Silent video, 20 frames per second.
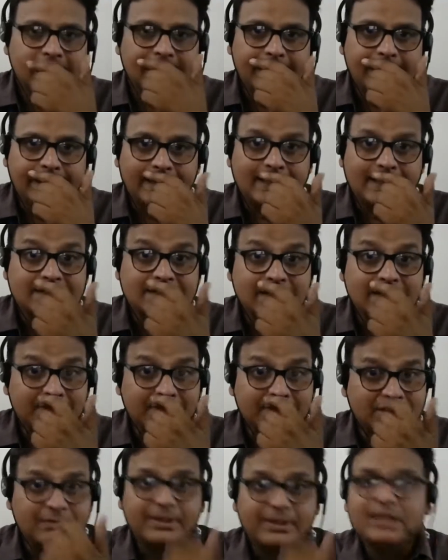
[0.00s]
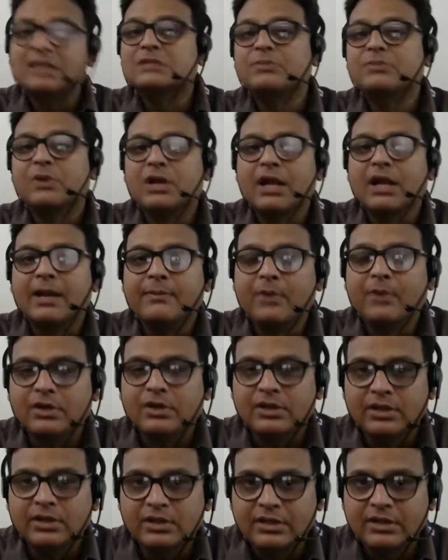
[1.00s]
English, and mathematics program
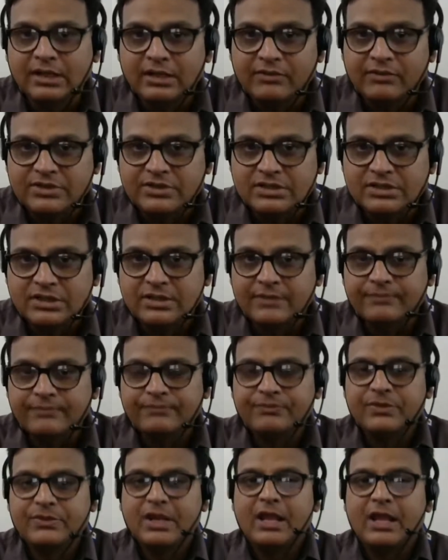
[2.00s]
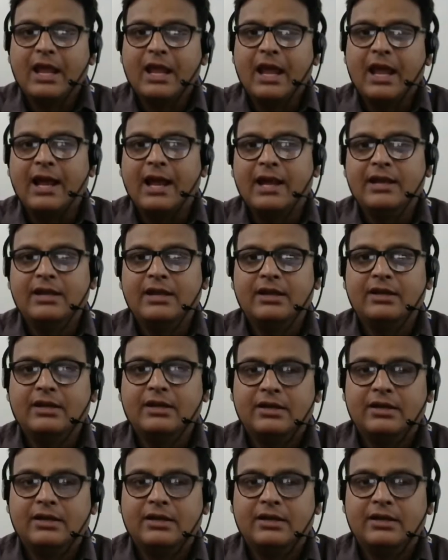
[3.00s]
on television, had